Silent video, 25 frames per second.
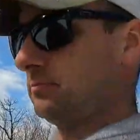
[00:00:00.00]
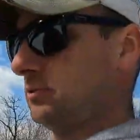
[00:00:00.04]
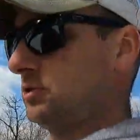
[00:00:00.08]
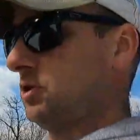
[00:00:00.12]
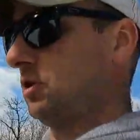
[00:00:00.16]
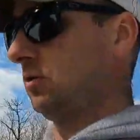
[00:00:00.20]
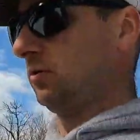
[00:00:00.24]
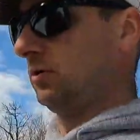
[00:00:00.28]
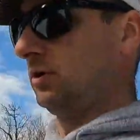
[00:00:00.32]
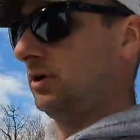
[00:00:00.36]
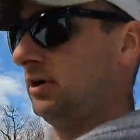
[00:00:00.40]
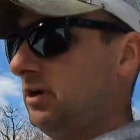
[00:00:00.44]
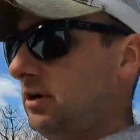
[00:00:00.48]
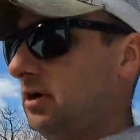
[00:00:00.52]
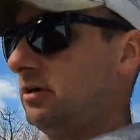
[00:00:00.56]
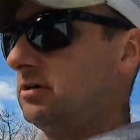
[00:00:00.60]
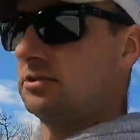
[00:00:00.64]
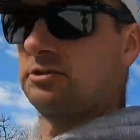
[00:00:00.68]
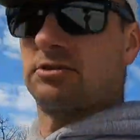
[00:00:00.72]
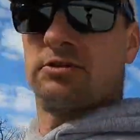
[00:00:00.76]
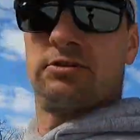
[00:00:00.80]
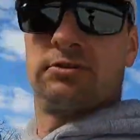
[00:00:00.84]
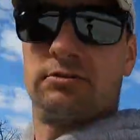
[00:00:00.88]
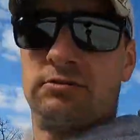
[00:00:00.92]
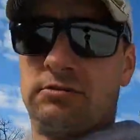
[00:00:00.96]
So
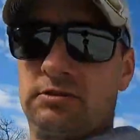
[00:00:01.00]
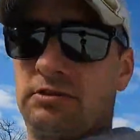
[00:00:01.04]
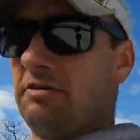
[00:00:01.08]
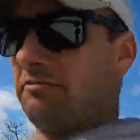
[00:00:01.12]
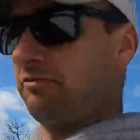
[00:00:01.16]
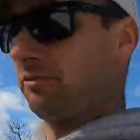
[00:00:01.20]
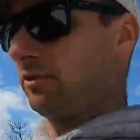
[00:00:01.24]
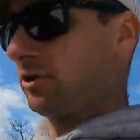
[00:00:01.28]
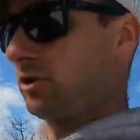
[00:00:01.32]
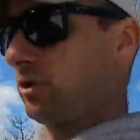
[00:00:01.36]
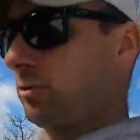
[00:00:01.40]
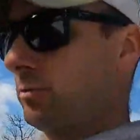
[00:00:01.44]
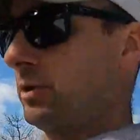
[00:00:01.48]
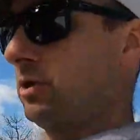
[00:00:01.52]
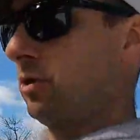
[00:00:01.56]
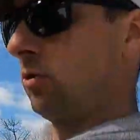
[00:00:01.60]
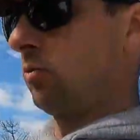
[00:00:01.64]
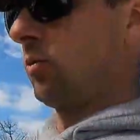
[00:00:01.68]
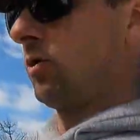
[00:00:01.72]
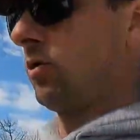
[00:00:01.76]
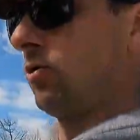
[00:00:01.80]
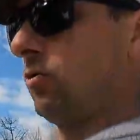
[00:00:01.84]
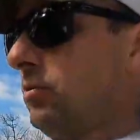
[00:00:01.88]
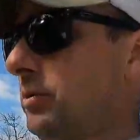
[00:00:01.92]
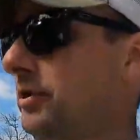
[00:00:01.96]
it's definitely gonna be a
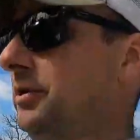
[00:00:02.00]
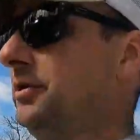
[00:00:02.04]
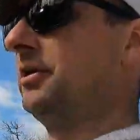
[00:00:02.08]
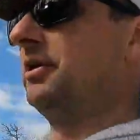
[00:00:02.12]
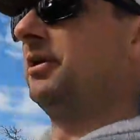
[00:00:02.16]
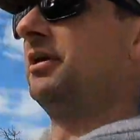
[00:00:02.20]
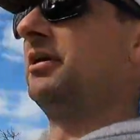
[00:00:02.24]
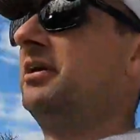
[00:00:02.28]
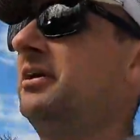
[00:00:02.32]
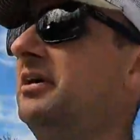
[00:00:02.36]
whirlwind.